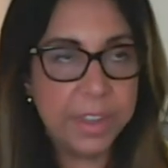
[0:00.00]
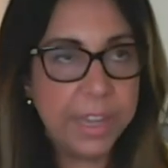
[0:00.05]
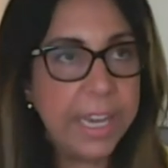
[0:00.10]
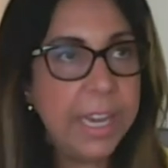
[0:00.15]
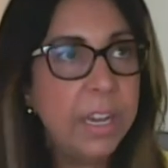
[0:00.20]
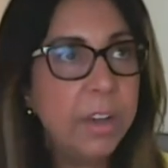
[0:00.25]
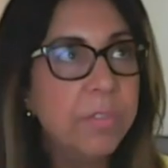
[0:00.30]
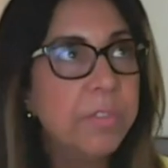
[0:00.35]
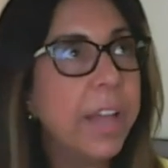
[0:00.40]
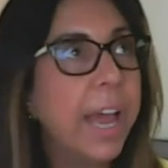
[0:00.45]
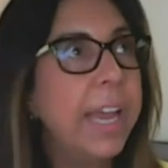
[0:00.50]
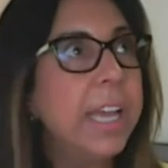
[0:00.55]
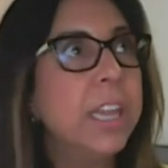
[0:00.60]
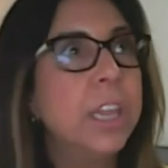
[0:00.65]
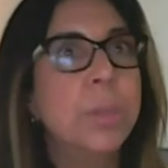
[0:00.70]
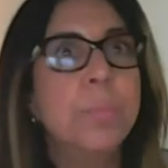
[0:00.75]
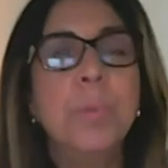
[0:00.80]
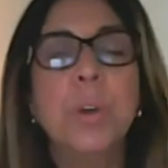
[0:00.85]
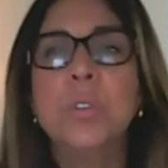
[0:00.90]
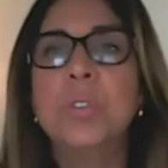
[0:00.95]
Think of
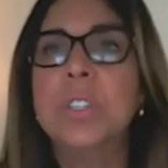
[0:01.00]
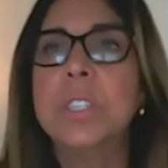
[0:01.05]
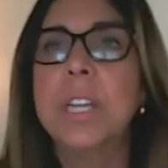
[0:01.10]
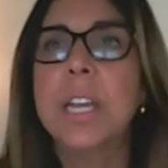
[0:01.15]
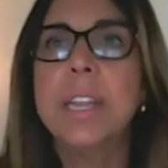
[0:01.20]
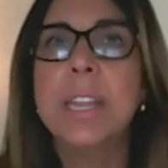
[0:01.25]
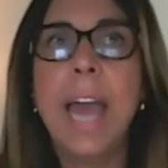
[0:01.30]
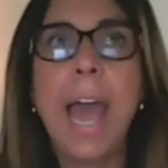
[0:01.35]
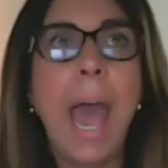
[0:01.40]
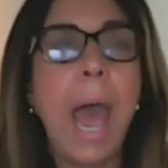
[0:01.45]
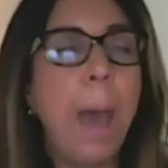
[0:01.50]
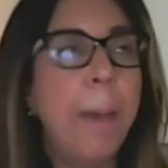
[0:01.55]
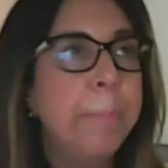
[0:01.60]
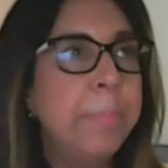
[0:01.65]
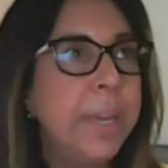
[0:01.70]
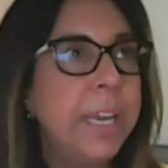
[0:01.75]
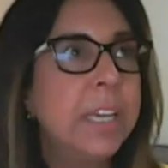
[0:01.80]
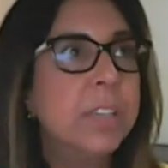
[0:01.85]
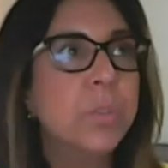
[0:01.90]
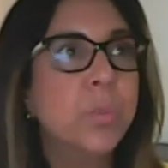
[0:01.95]
like the most, the
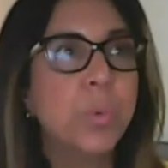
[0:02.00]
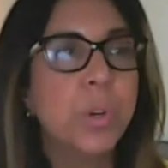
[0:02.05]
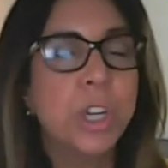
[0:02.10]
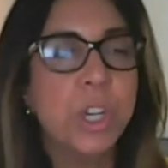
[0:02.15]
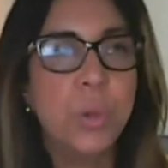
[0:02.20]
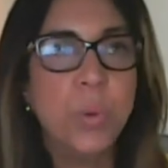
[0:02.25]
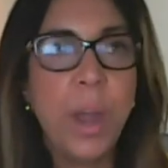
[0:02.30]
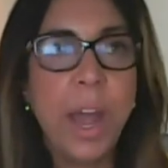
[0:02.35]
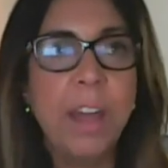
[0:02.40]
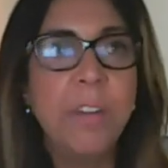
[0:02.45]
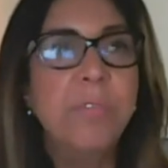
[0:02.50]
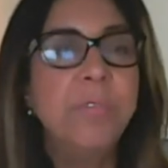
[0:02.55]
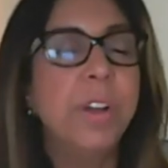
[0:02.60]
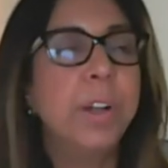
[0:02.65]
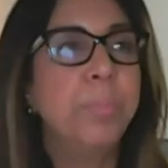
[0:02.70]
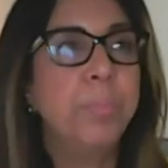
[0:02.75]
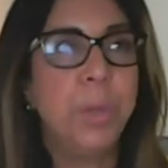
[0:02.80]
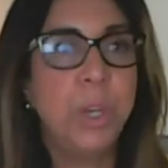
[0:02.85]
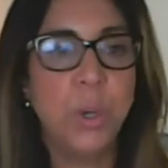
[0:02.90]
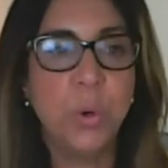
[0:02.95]
happiest where you have
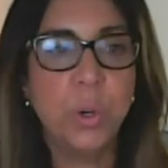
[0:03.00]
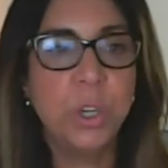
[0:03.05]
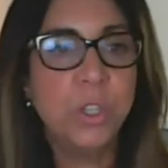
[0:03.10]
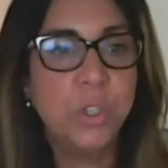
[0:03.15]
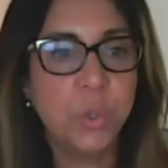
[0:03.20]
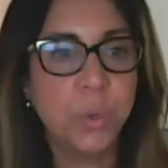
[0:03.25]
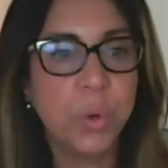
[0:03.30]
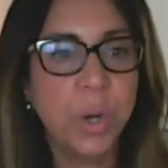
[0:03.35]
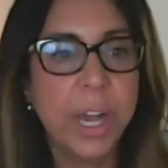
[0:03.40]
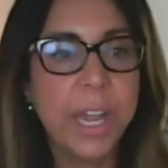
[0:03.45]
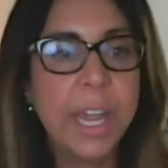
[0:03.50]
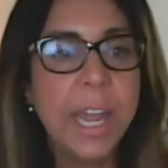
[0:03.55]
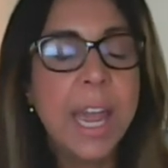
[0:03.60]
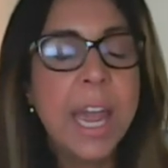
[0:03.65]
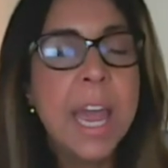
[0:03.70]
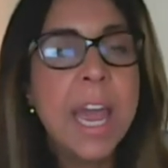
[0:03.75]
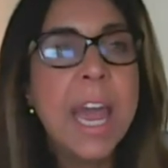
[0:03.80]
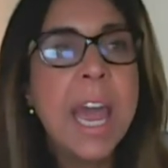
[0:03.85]
felt pure joy.